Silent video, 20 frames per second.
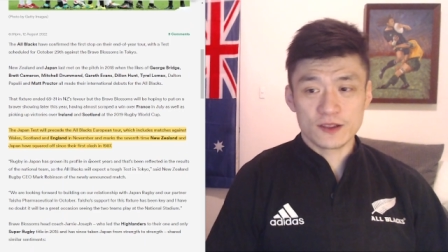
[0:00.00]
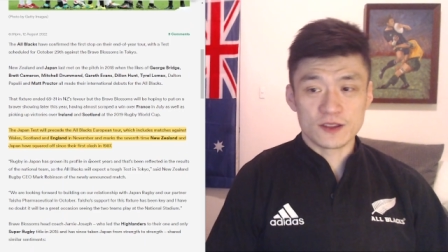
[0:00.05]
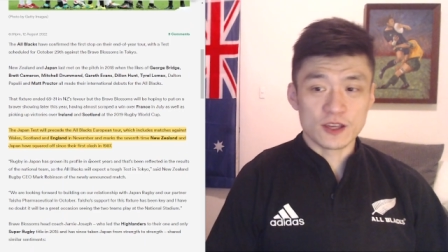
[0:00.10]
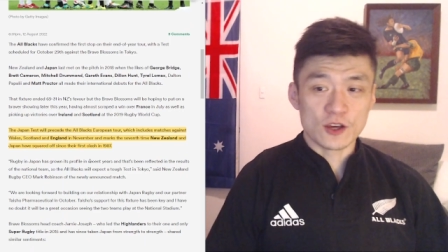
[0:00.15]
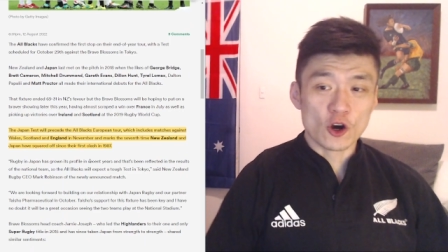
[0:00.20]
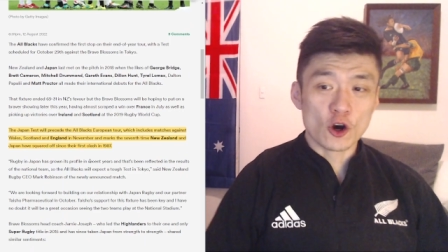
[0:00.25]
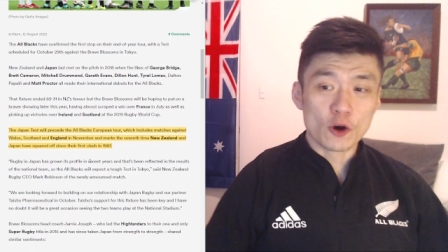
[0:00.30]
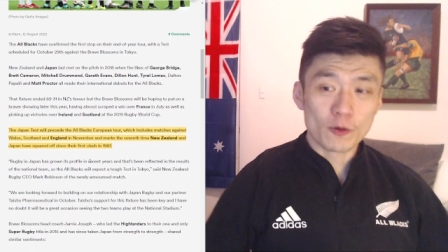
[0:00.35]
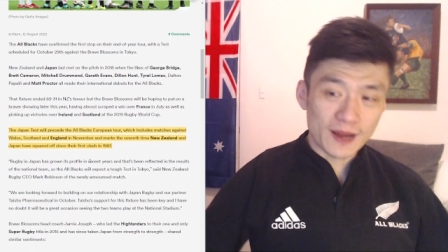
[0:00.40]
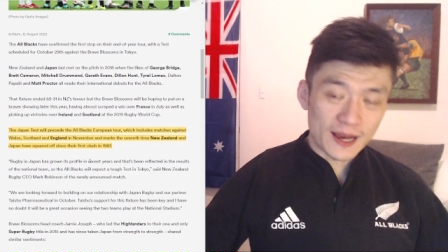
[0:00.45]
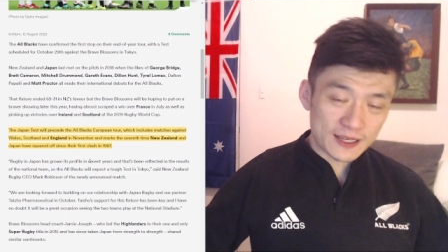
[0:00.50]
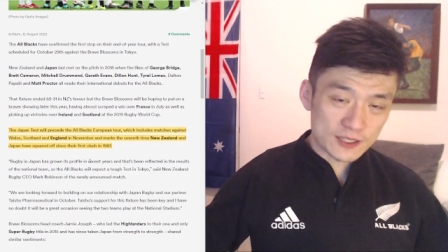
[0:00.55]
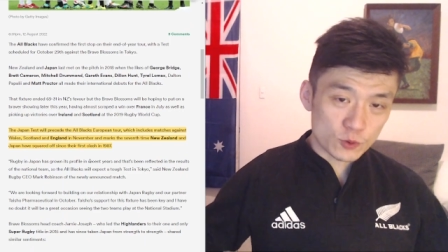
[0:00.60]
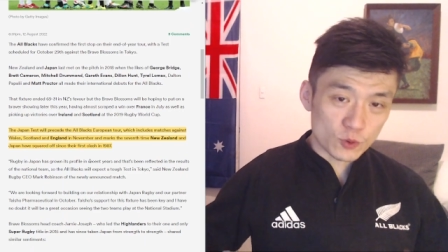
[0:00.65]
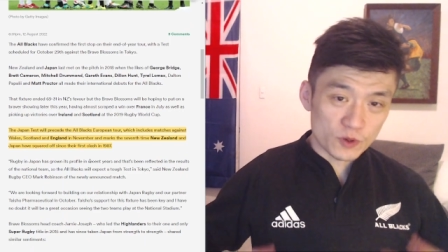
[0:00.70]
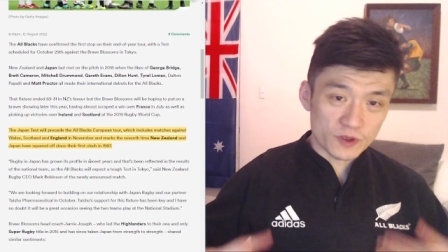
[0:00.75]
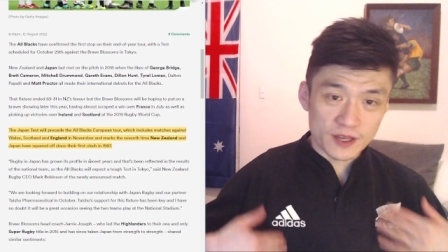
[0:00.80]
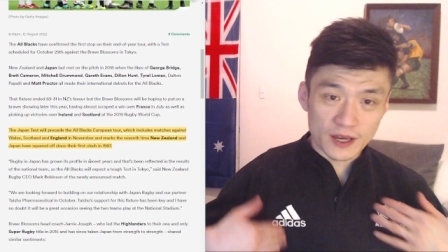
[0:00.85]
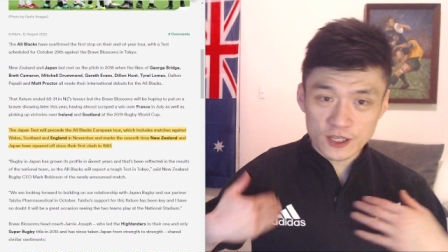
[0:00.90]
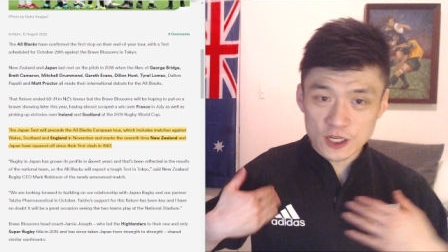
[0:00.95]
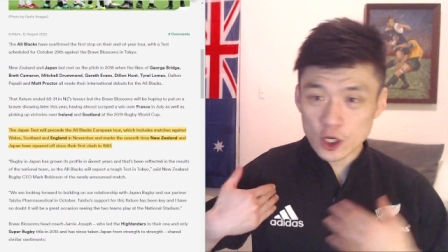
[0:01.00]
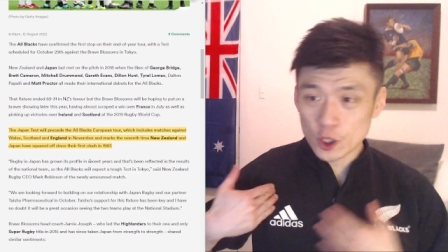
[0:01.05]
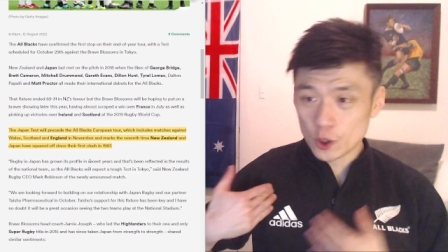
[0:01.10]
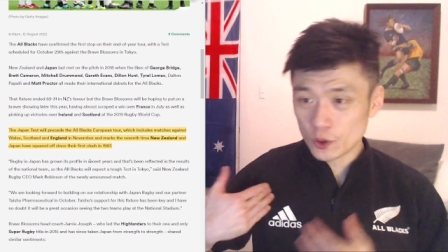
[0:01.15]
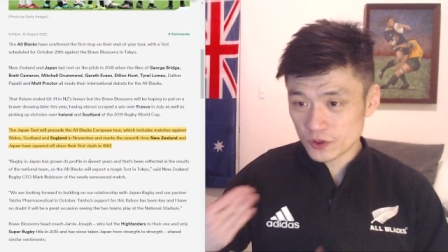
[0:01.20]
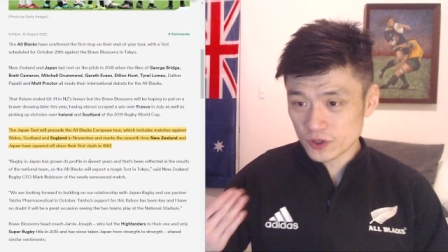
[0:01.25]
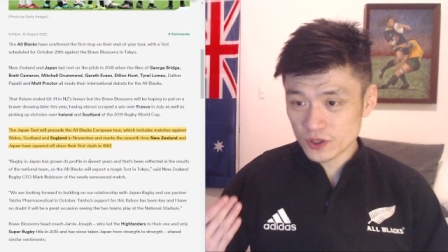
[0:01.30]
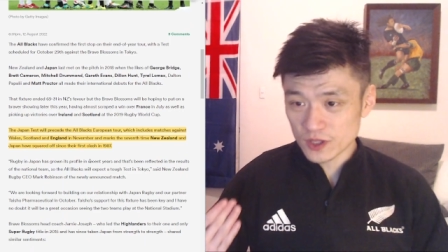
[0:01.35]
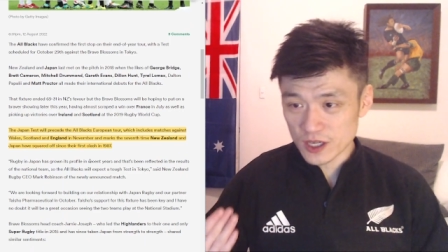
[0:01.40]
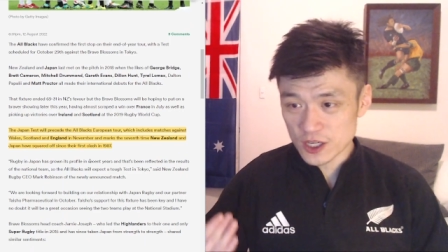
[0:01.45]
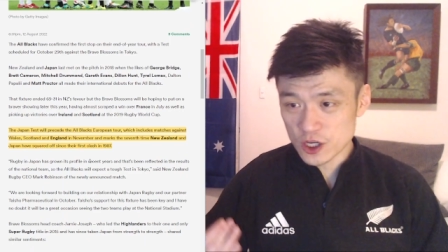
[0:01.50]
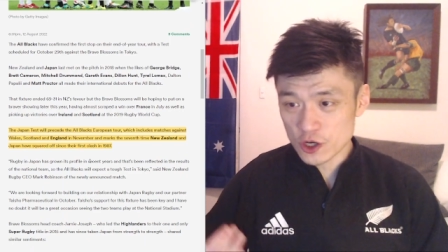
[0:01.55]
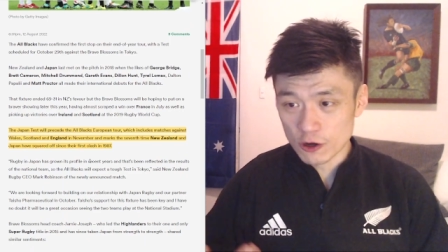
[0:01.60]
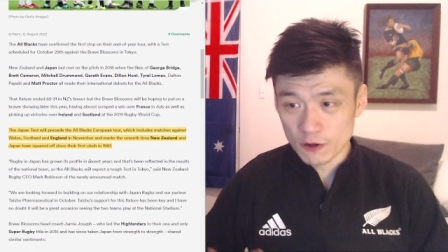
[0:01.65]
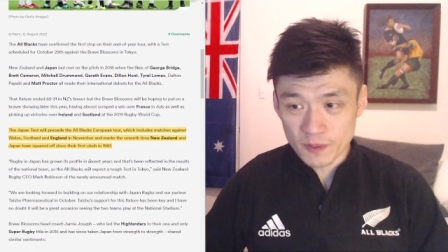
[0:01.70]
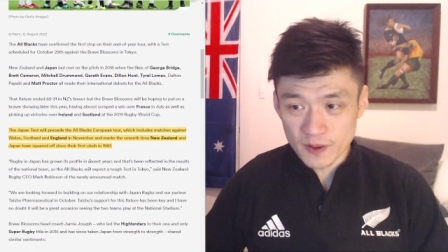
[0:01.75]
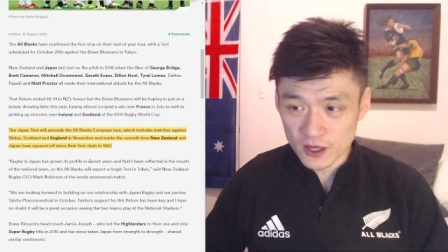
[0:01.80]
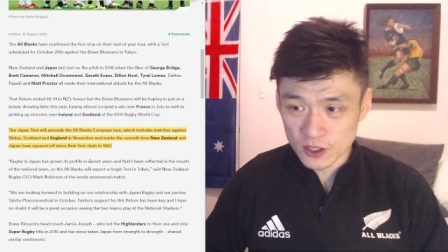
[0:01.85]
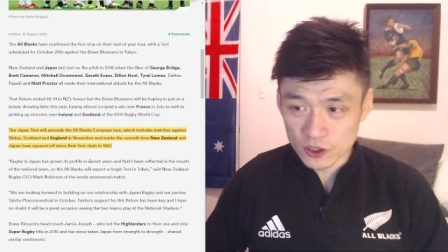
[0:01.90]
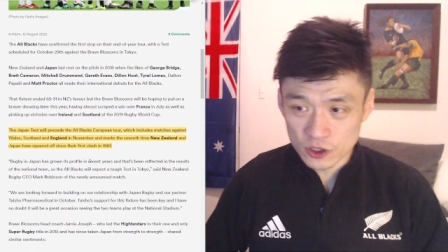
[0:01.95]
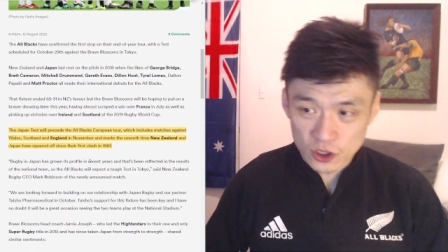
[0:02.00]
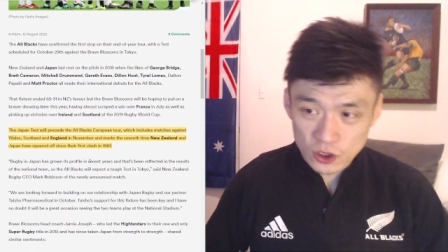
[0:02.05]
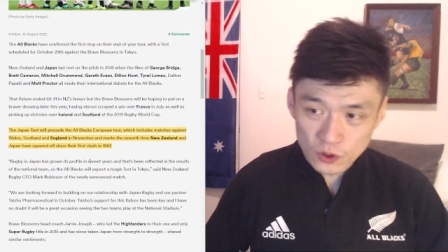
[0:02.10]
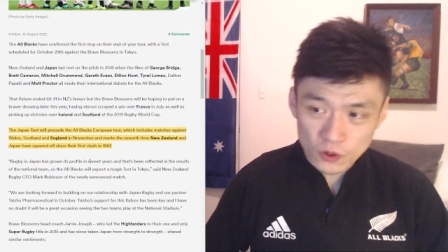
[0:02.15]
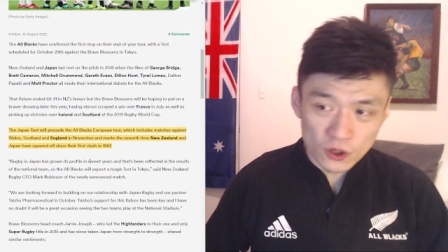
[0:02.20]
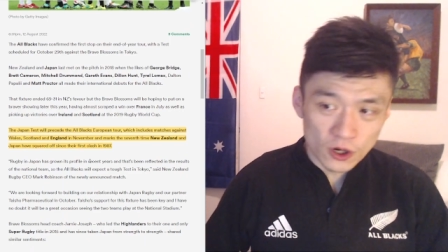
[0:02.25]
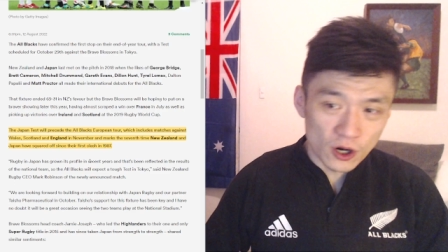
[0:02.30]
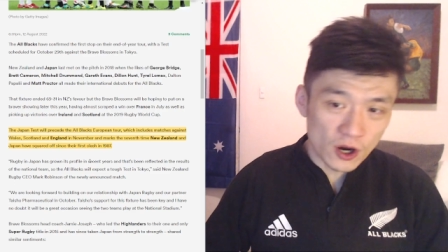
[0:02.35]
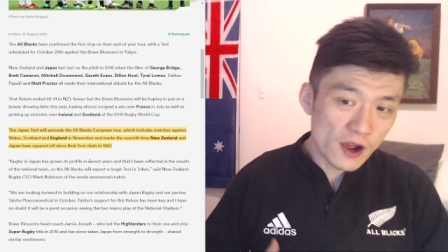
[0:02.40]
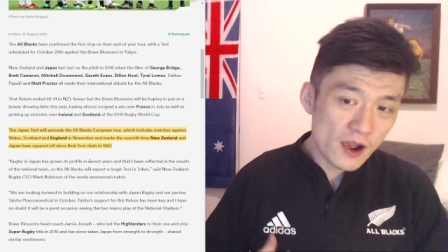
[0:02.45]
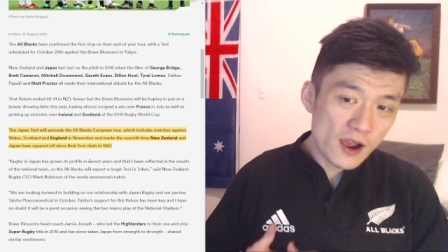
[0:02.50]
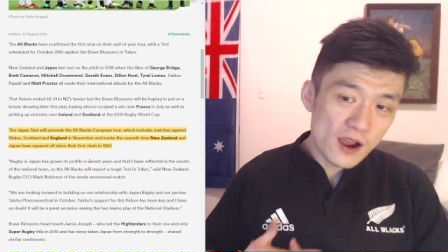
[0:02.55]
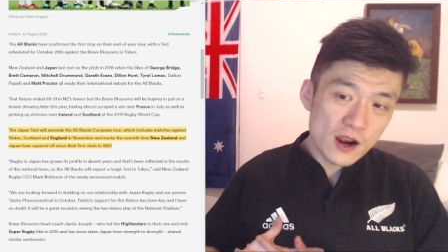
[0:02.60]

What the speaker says: All Blacks will then go on to the European tour,